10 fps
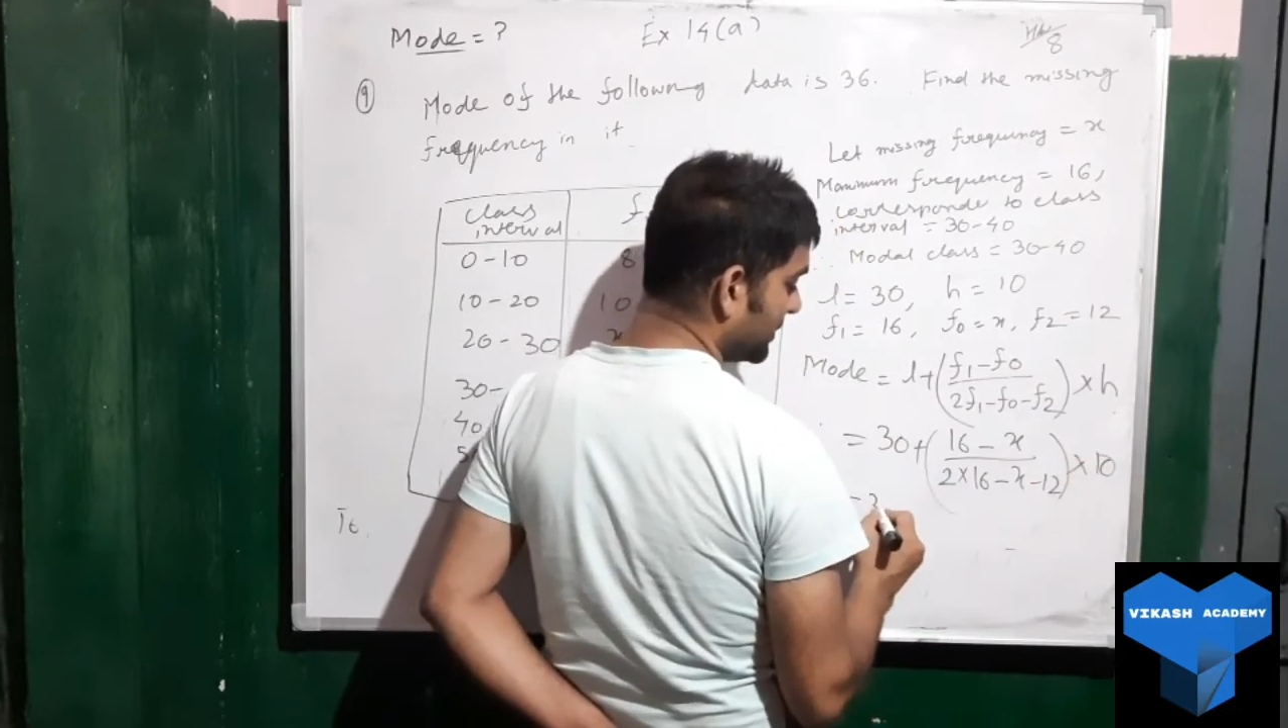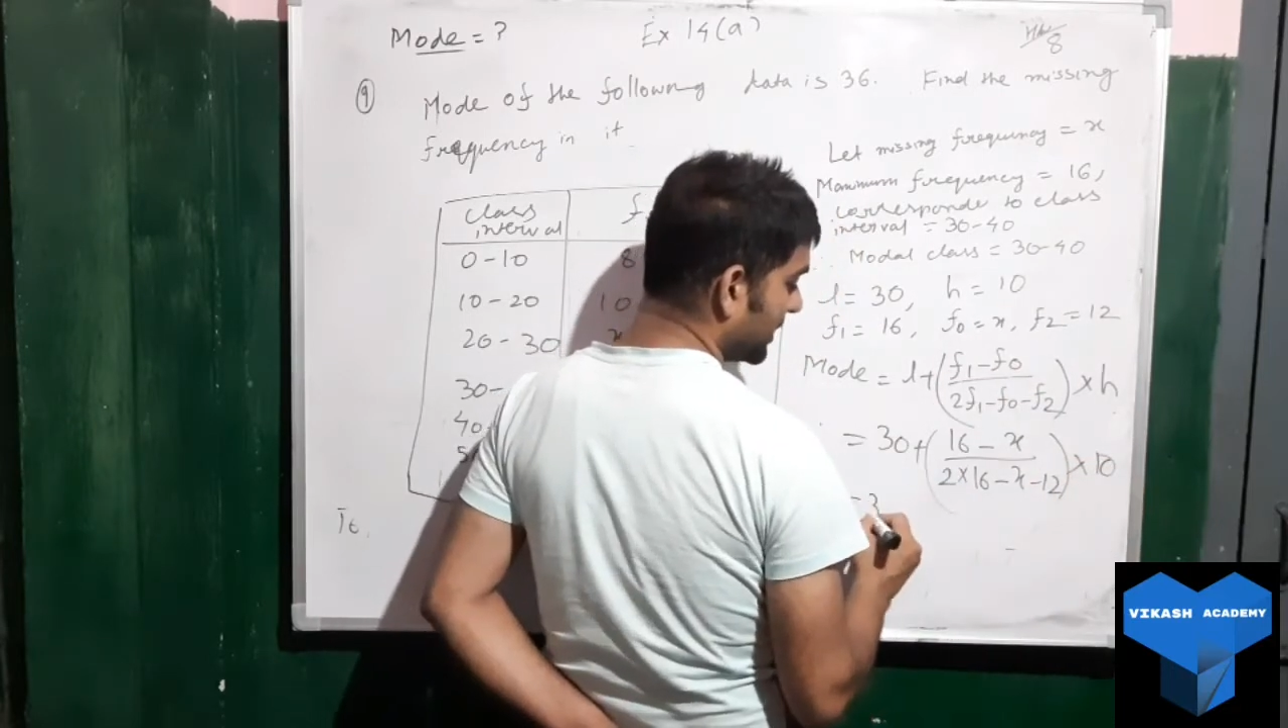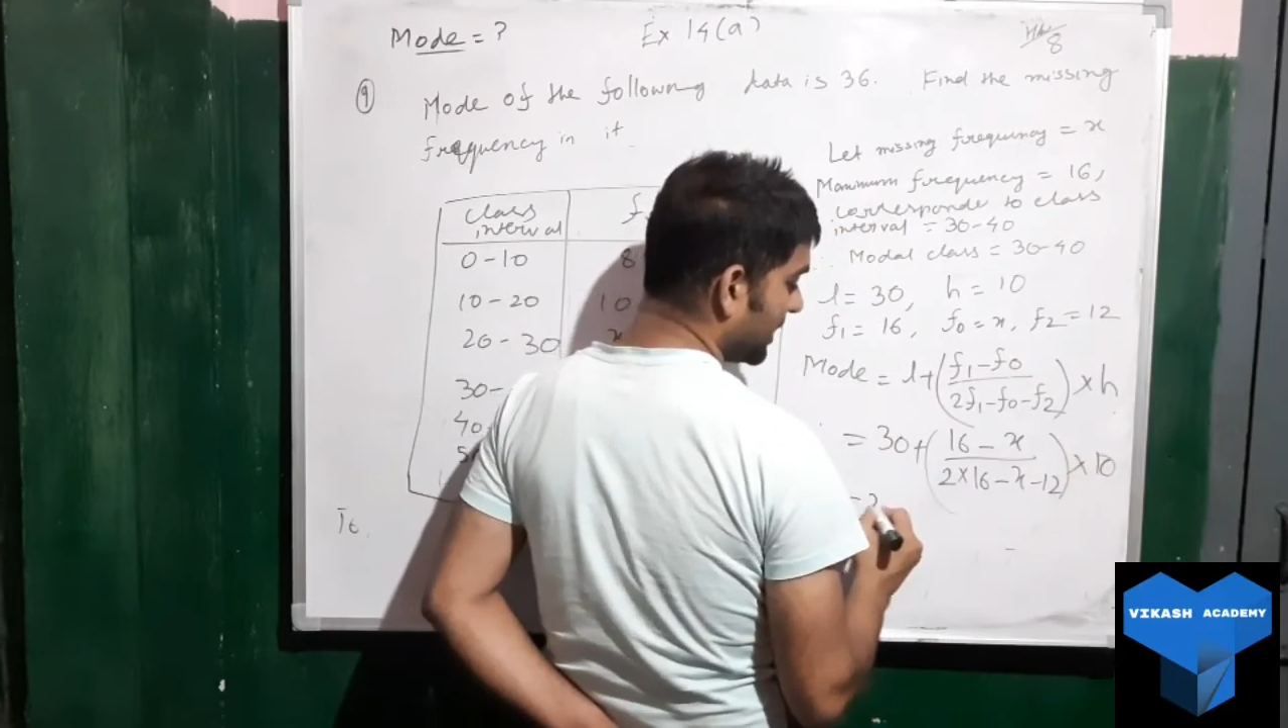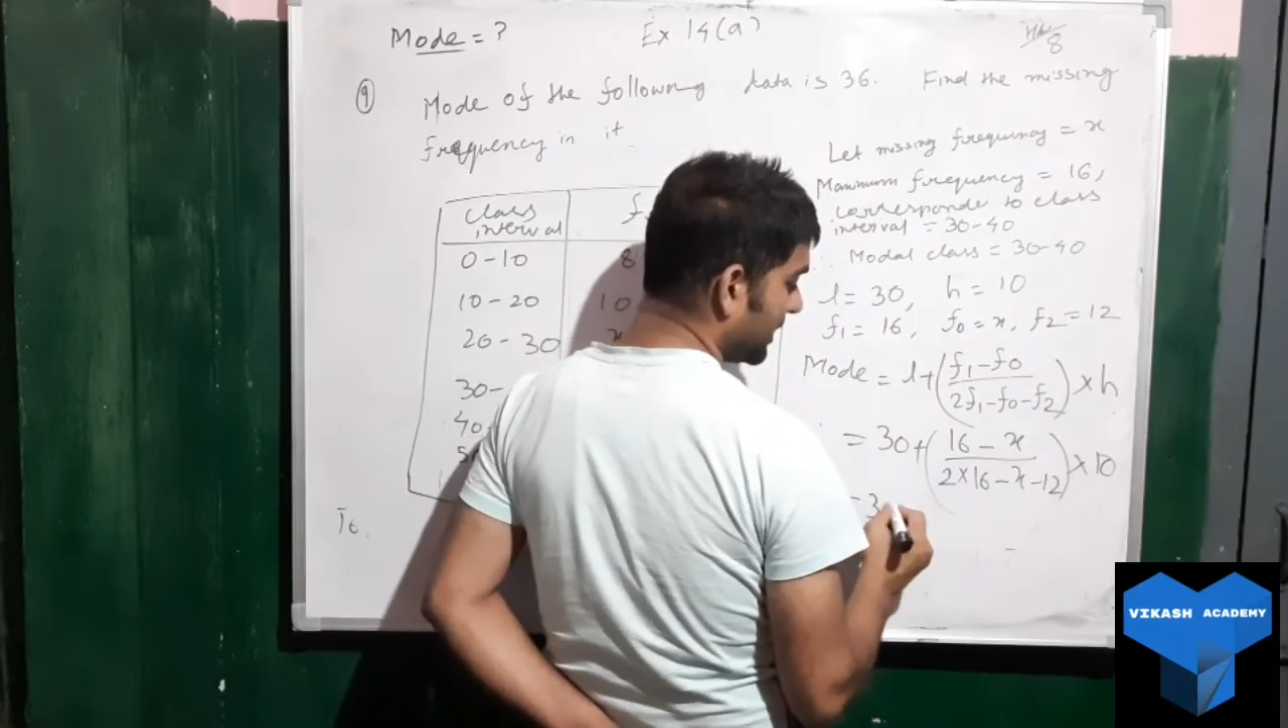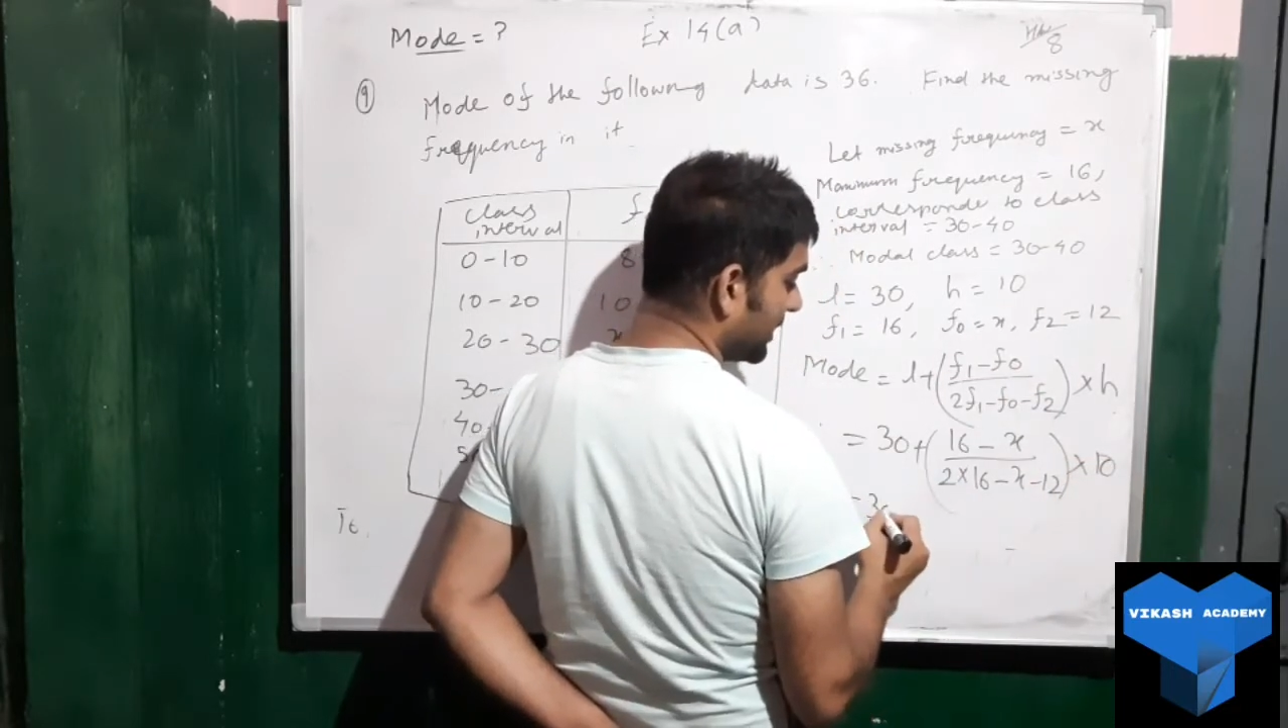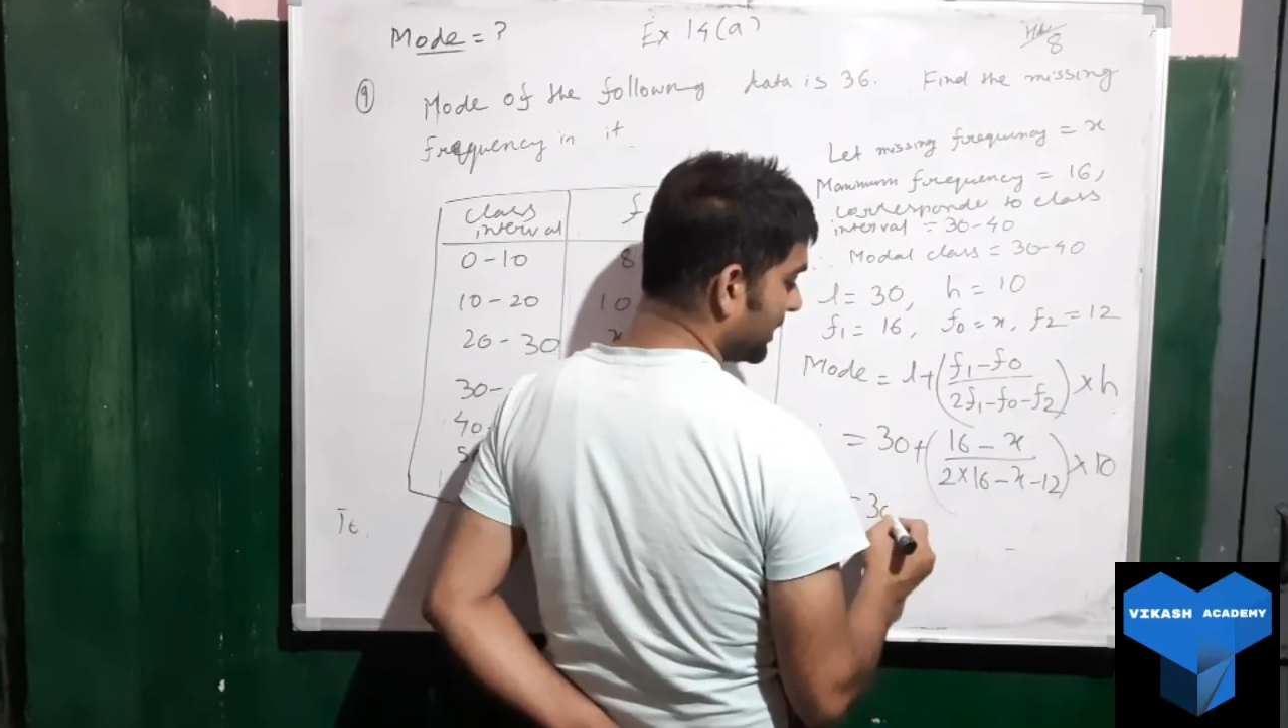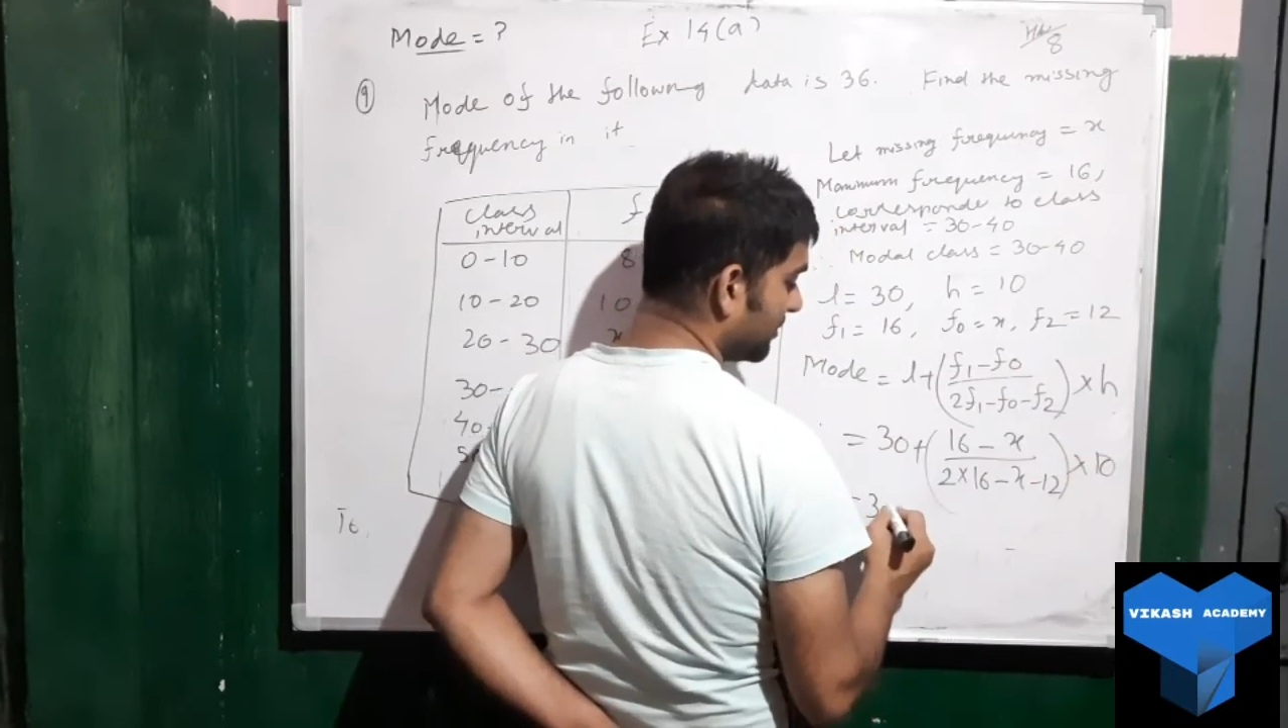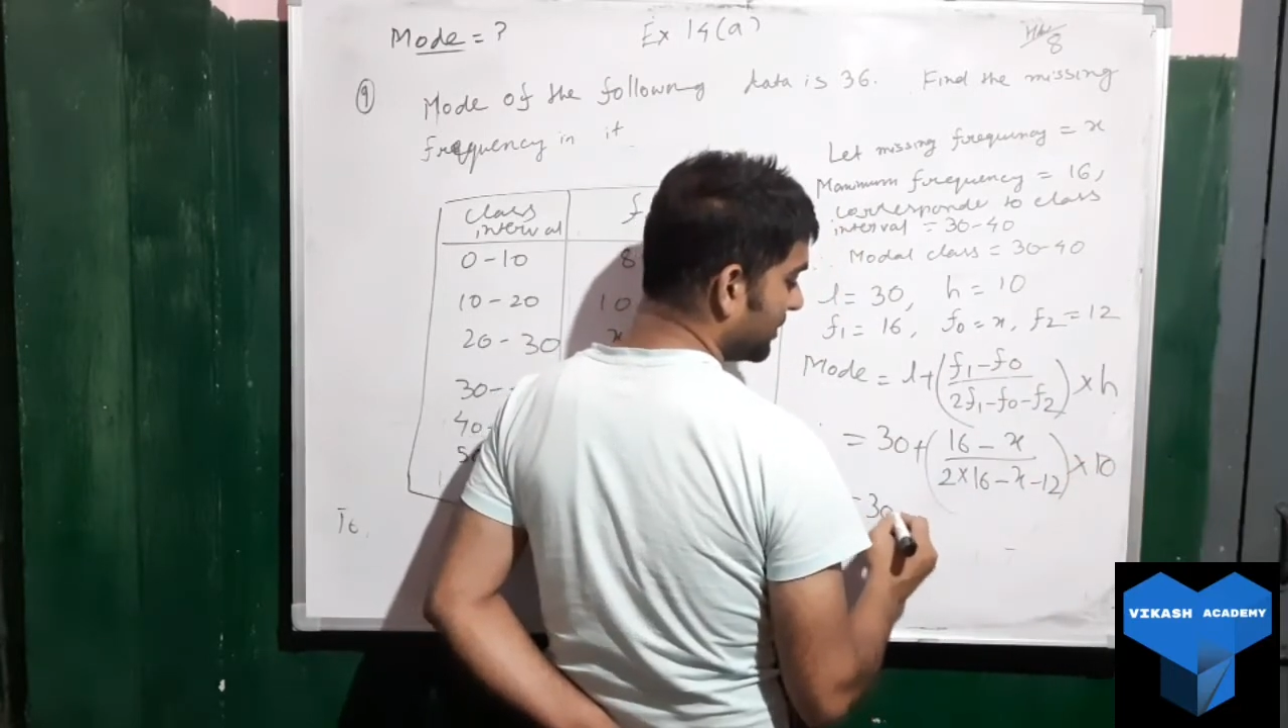30